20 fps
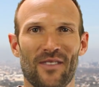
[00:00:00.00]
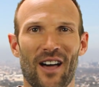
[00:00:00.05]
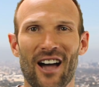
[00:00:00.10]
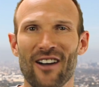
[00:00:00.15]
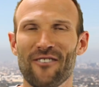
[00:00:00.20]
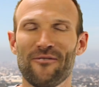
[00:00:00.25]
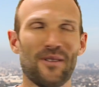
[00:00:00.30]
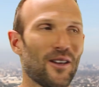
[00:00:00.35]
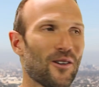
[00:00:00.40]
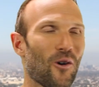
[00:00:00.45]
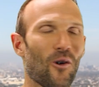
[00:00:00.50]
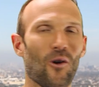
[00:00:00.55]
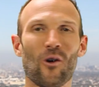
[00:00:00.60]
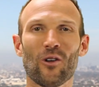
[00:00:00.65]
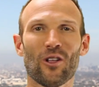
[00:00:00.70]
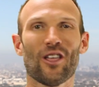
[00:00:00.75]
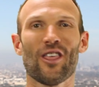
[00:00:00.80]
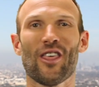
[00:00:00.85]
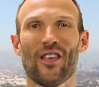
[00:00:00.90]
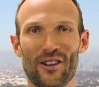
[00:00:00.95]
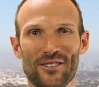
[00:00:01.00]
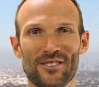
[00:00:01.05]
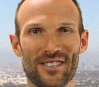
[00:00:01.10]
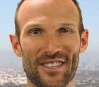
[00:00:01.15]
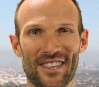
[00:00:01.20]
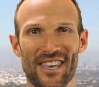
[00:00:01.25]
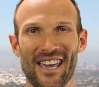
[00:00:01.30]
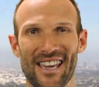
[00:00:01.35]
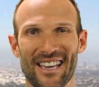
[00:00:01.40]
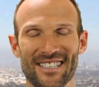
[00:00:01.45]
I've been all of those
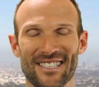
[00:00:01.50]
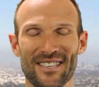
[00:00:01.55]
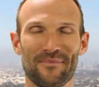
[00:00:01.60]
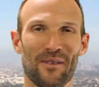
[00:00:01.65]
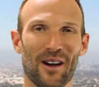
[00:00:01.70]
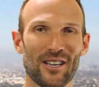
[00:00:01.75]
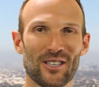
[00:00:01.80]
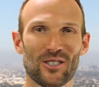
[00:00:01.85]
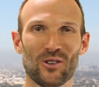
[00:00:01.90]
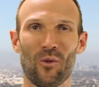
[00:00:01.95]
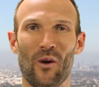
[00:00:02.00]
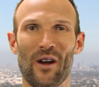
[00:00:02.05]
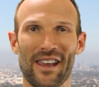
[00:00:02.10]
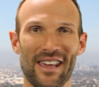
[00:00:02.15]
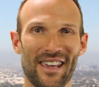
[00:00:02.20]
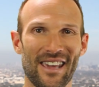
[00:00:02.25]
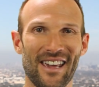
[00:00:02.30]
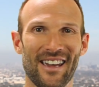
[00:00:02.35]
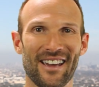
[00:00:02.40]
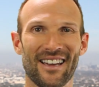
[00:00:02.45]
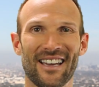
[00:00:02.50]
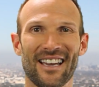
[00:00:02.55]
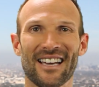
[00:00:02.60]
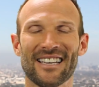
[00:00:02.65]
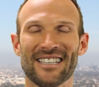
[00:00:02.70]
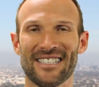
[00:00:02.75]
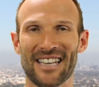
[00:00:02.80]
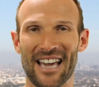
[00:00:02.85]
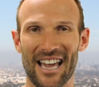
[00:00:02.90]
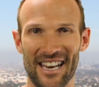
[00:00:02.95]
things in my 20-year
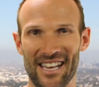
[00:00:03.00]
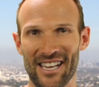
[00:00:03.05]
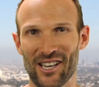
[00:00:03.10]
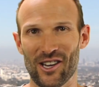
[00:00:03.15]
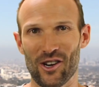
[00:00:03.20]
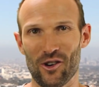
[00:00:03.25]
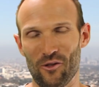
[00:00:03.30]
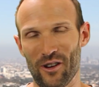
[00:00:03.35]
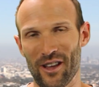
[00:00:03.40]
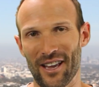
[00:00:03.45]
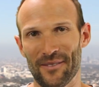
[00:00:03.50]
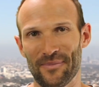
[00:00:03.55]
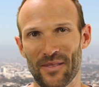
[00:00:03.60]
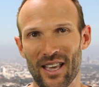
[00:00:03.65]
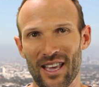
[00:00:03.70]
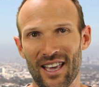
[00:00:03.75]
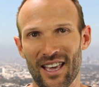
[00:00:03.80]
dating career.